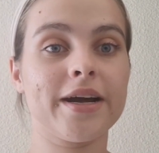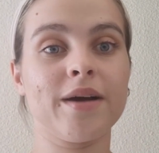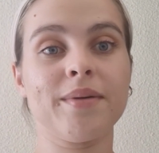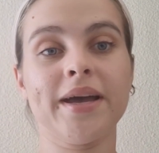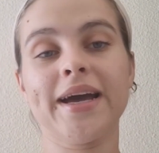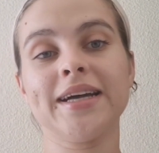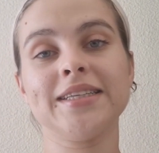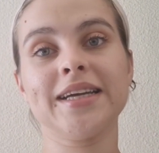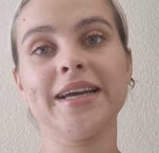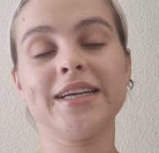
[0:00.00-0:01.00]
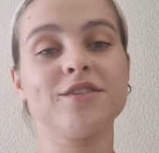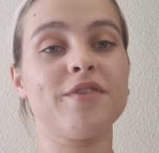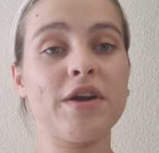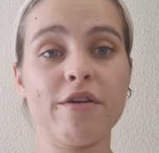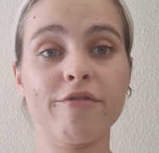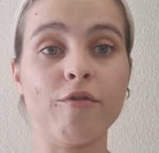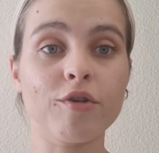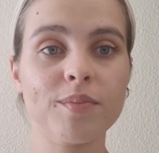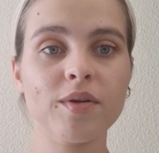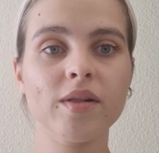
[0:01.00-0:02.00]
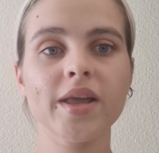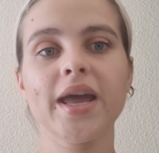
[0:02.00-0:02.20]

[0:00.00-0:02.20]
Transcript: and it is very affordable,